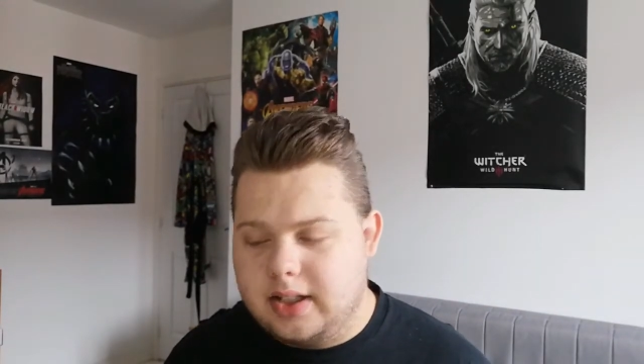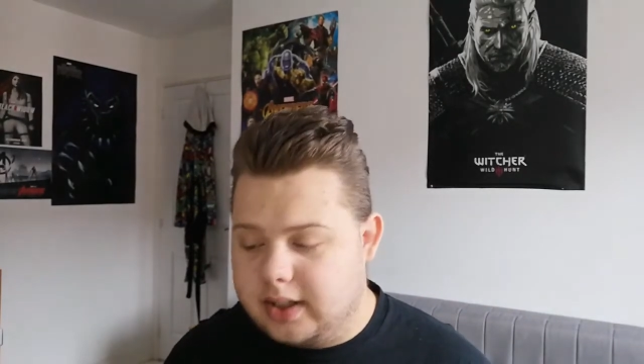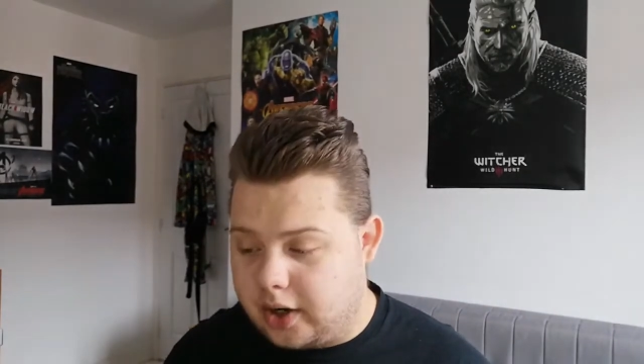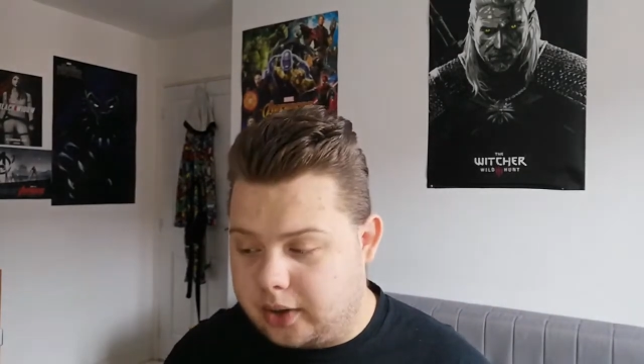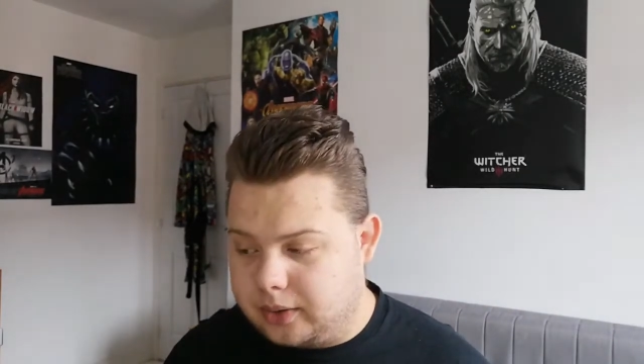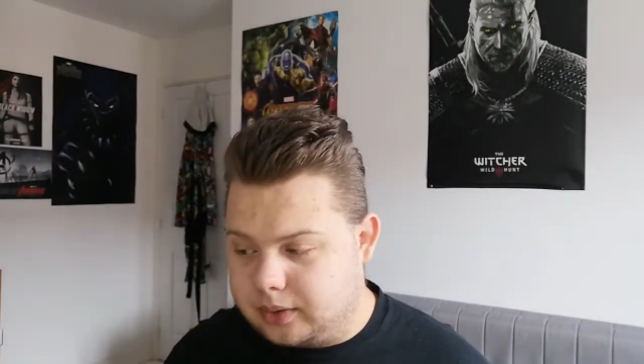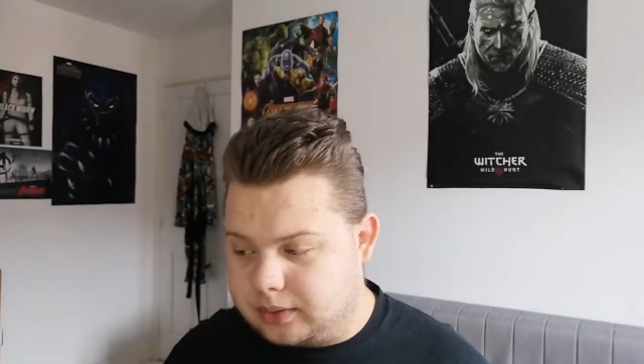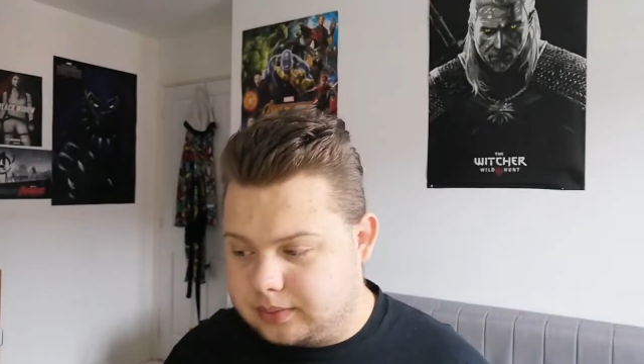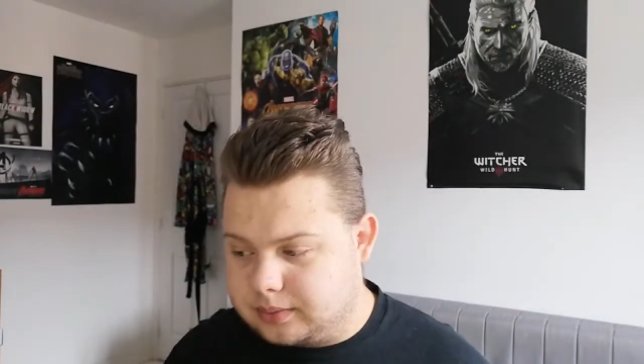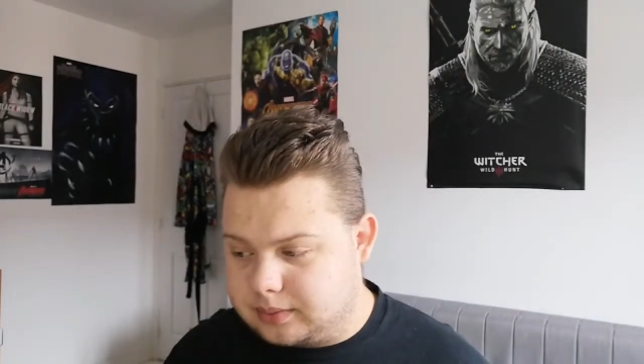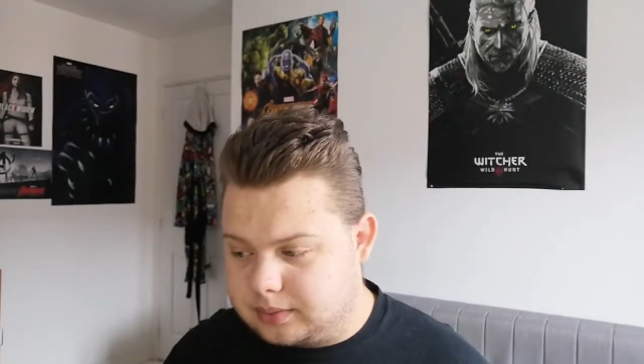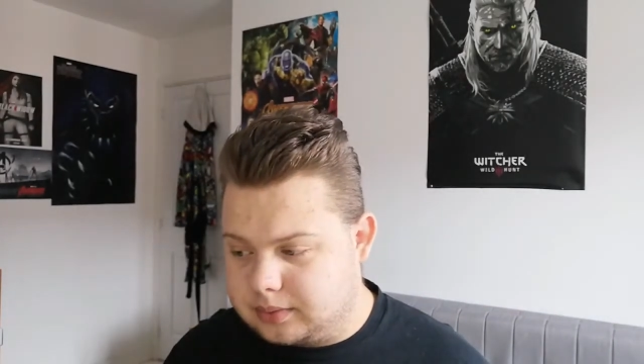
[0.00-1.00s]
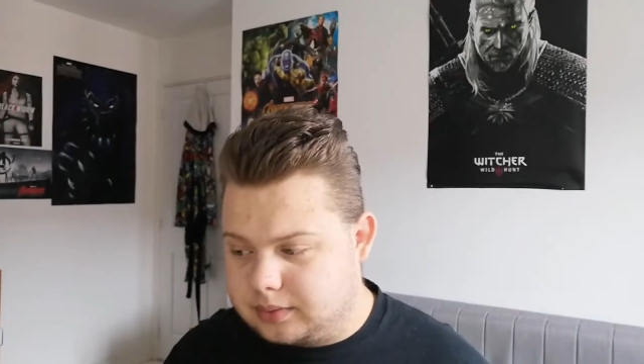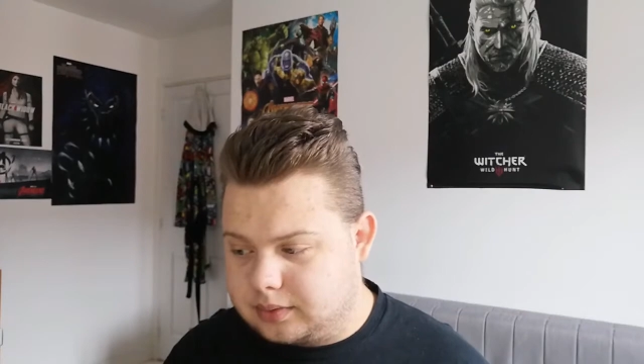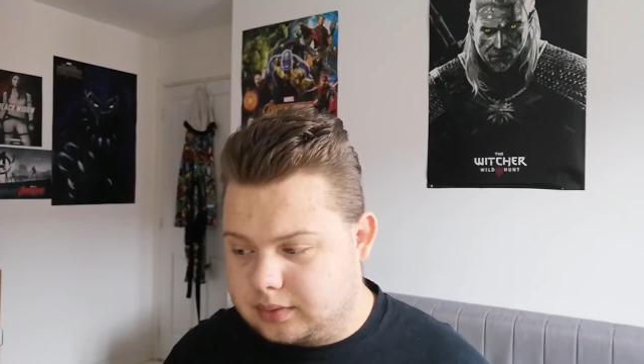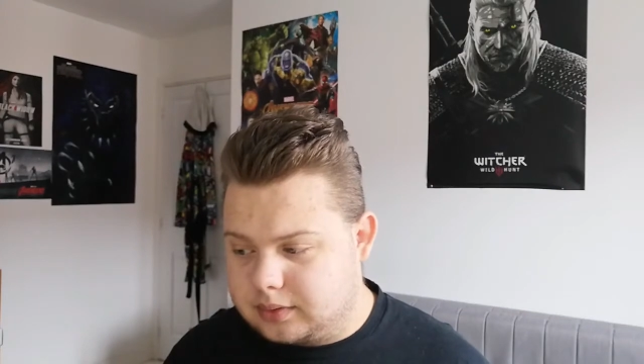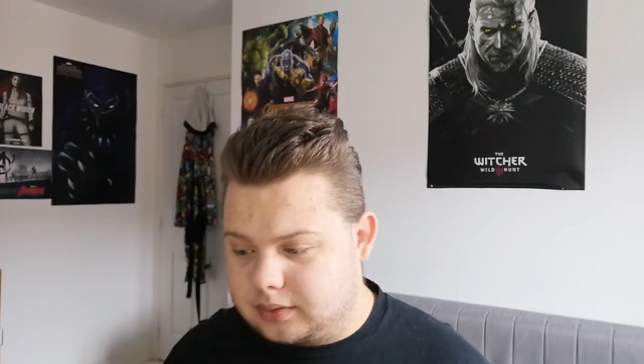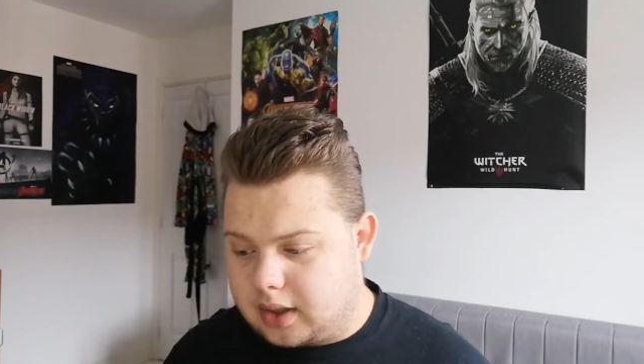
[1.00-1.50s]
you know
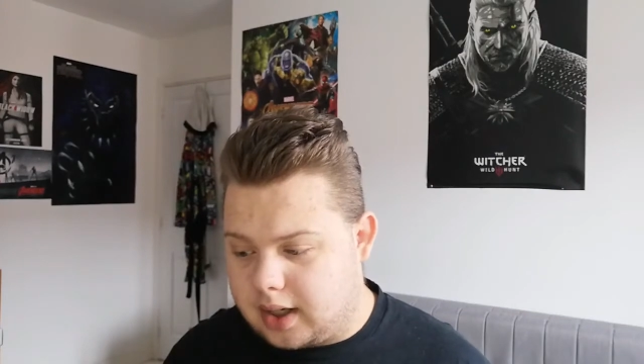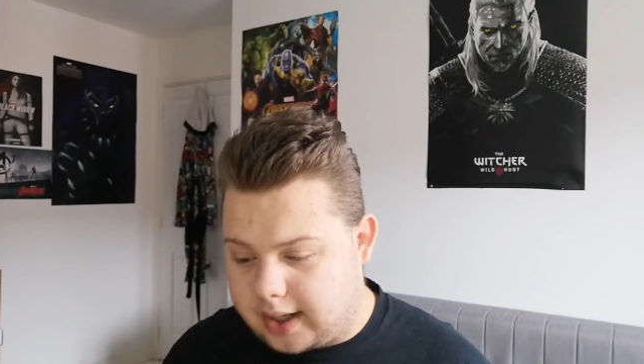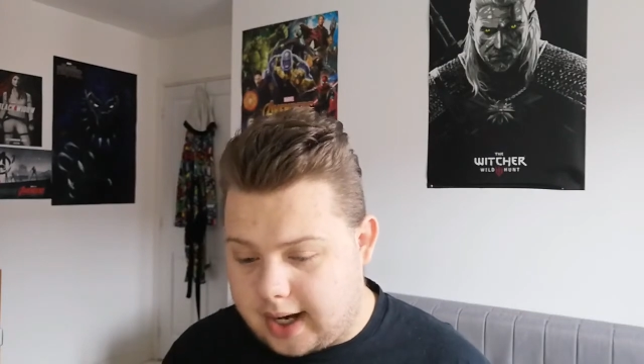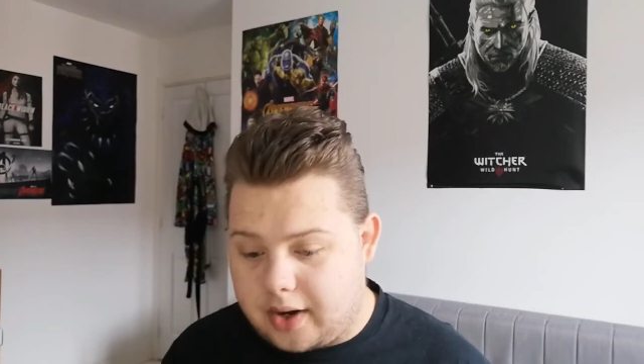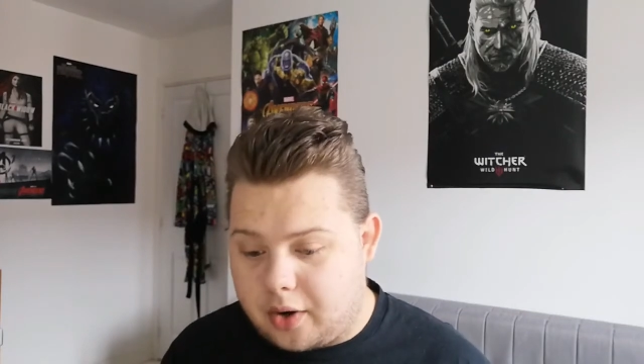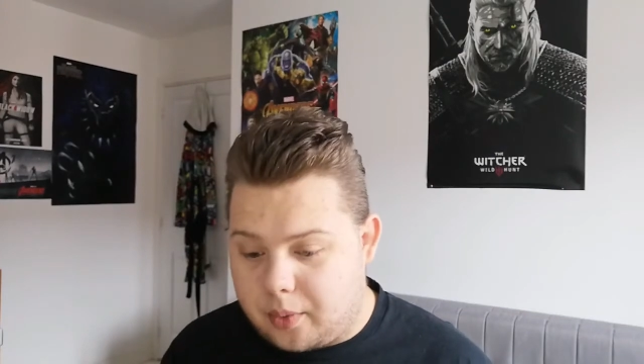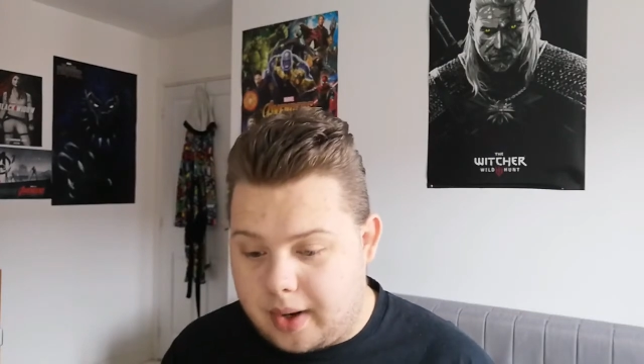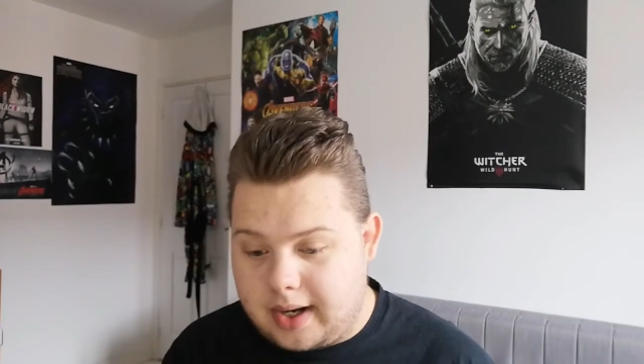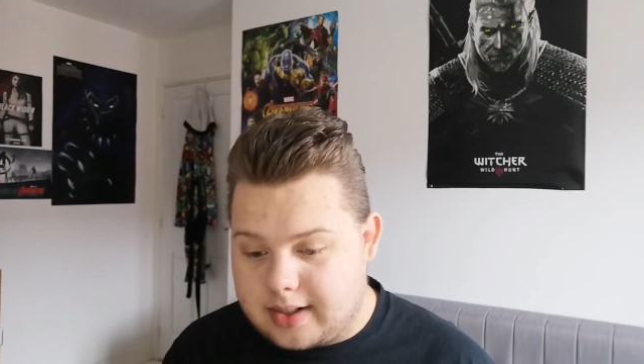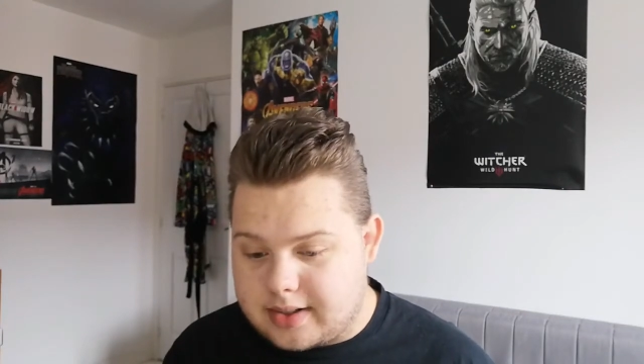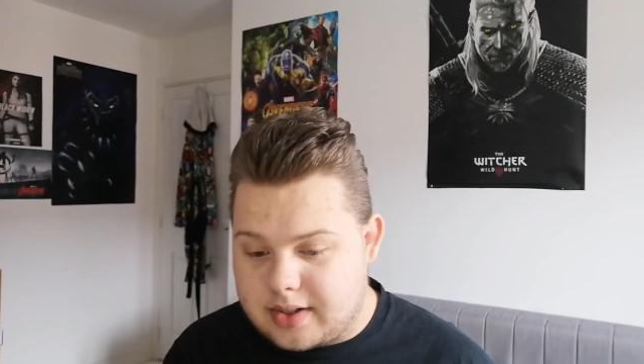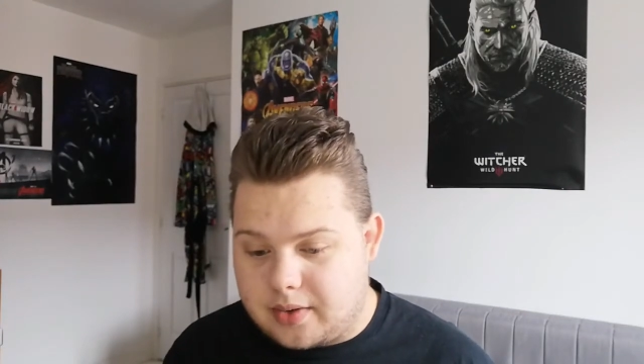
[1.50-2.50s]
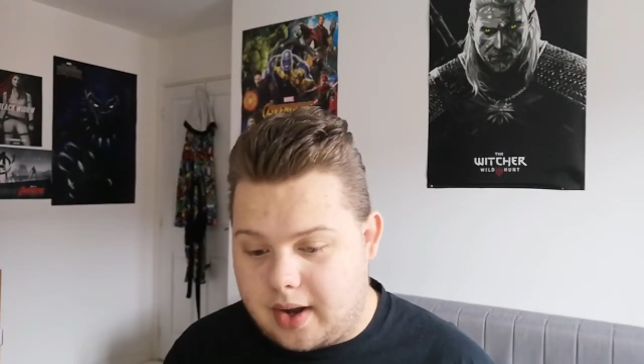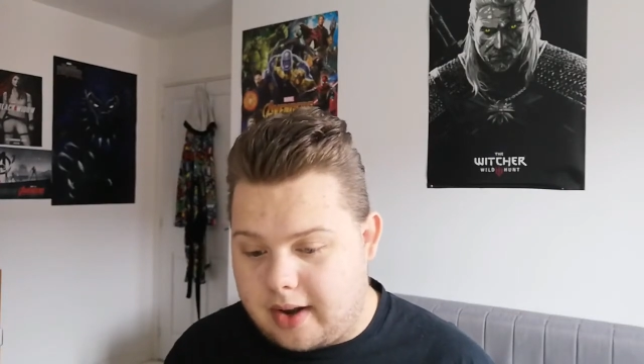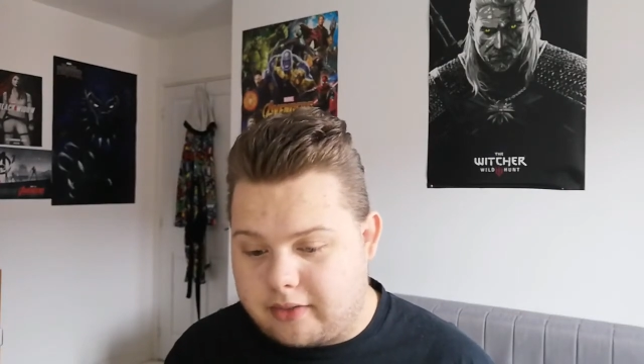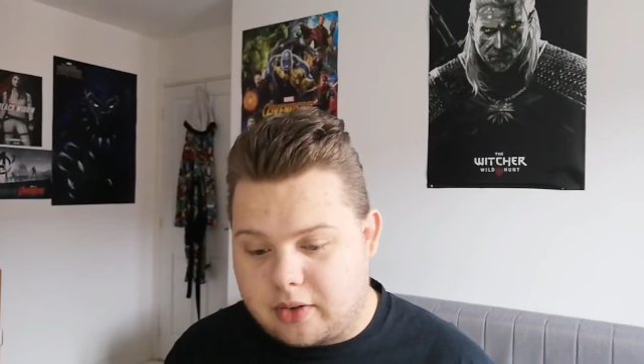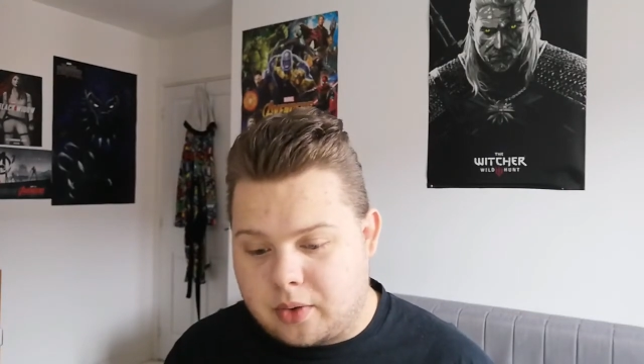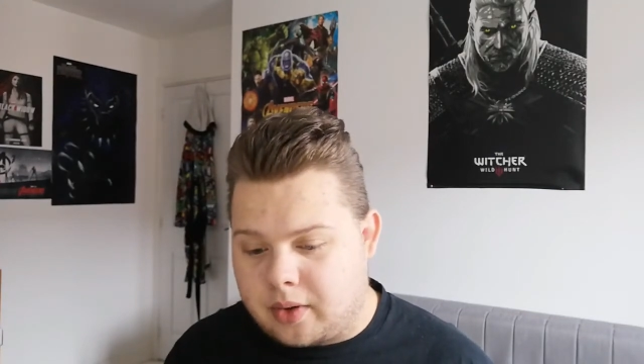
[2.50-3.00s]
I cannot wait until
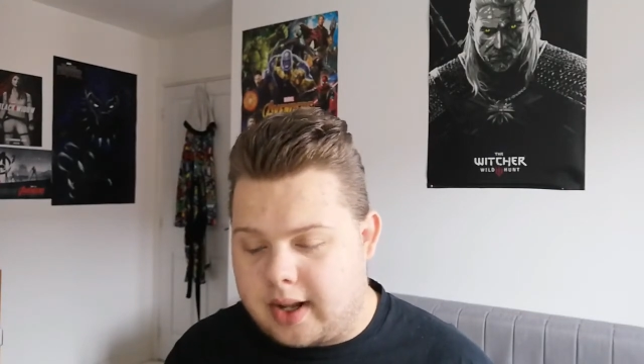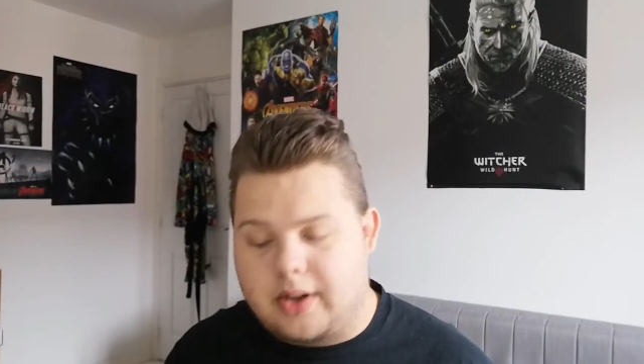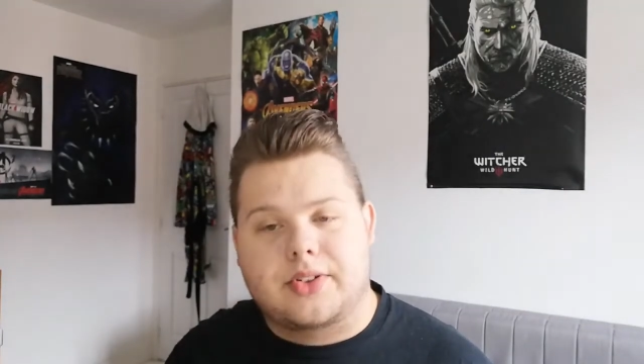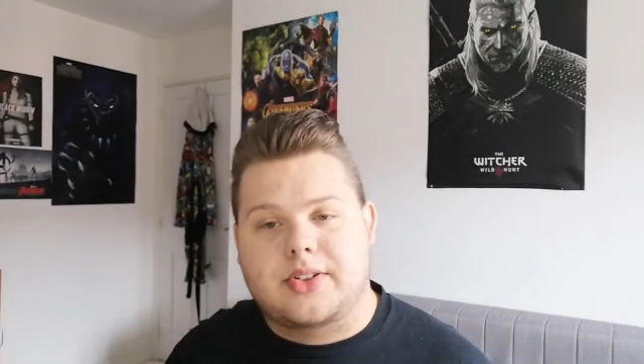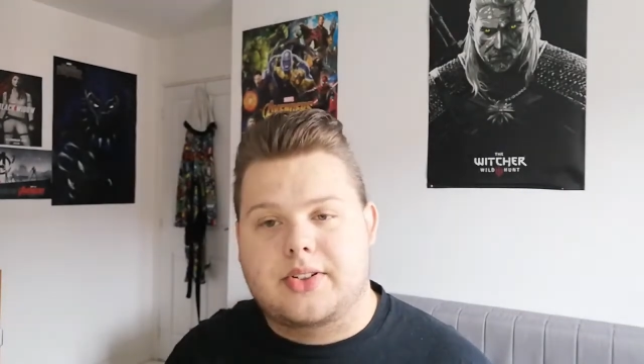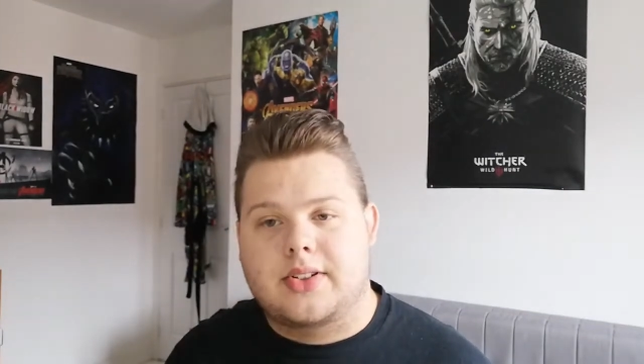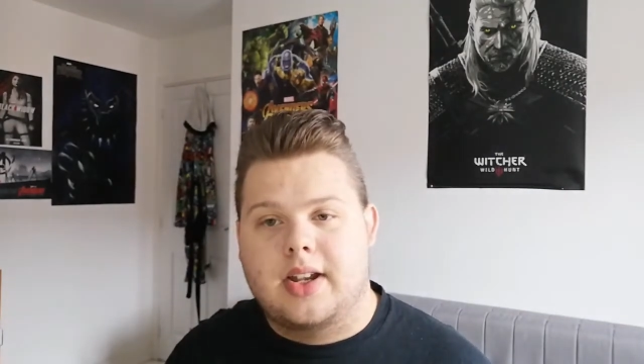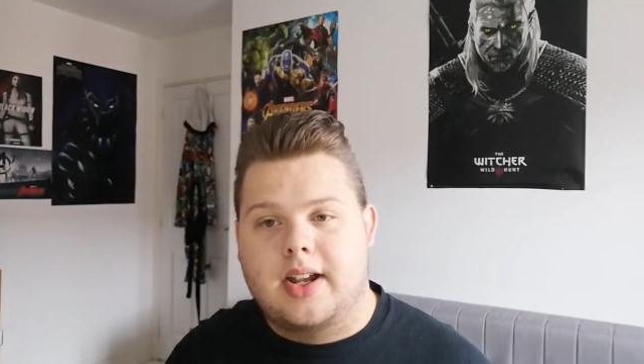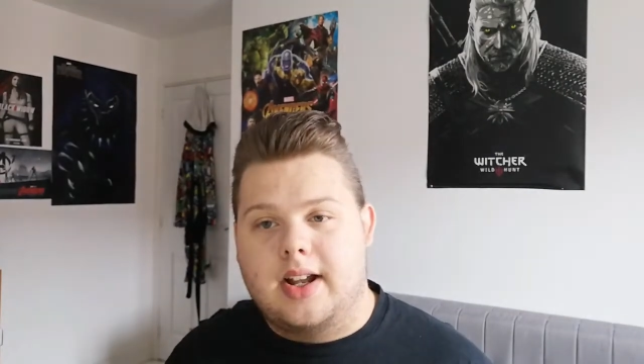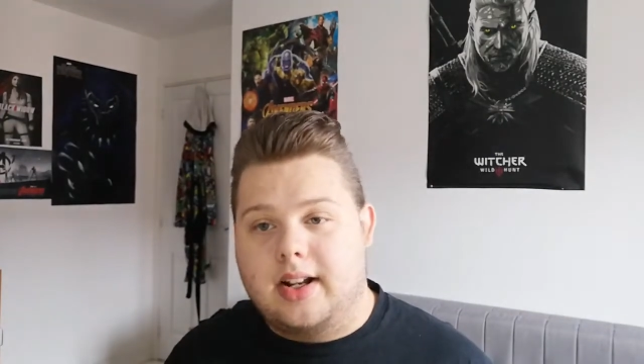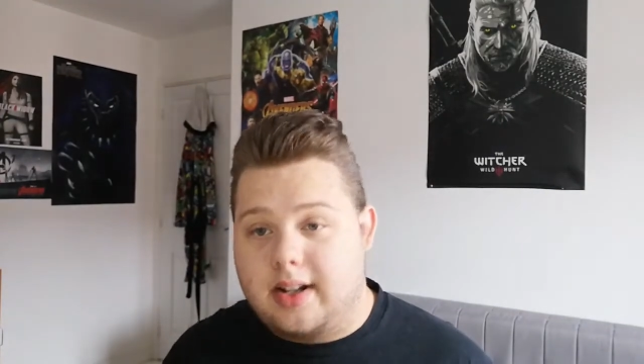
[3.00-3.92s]
everyone else